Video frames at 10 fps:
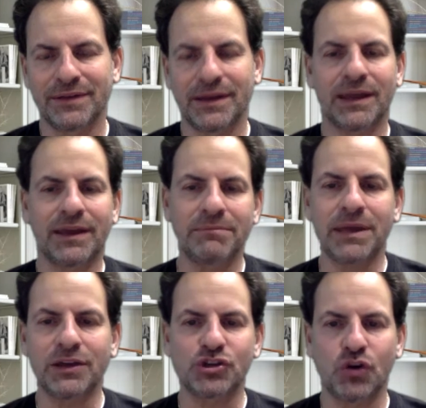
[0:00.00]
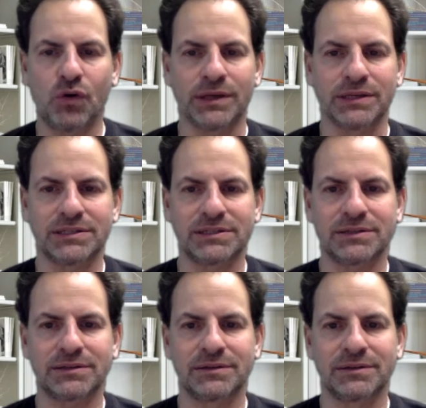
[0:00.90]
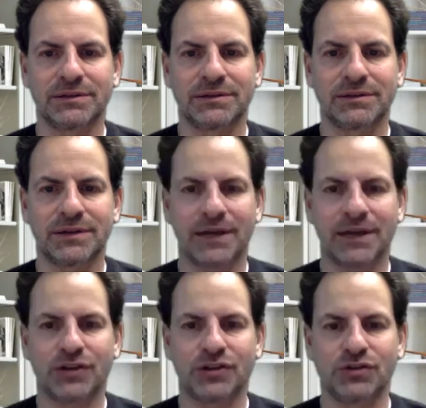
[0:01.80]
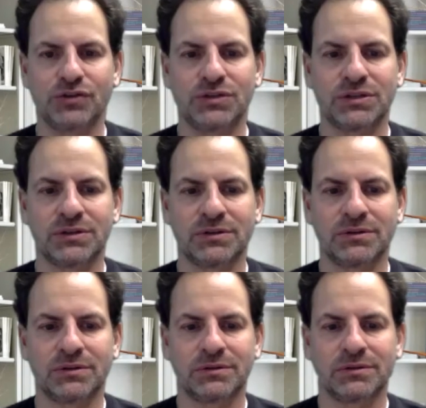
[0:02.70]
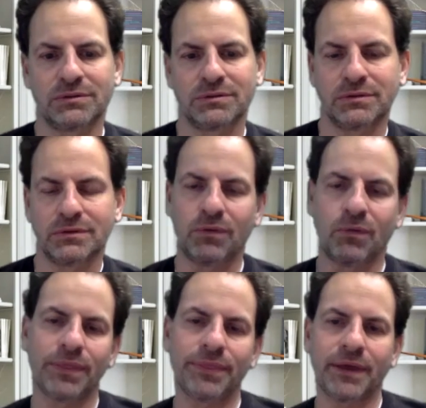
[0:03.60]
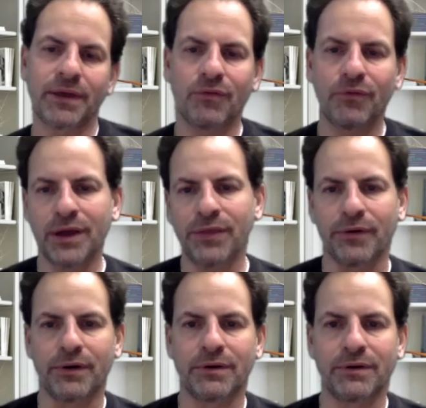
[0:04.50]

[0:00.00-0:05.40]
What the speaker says: and I can make a choice. I could choose one thing over another.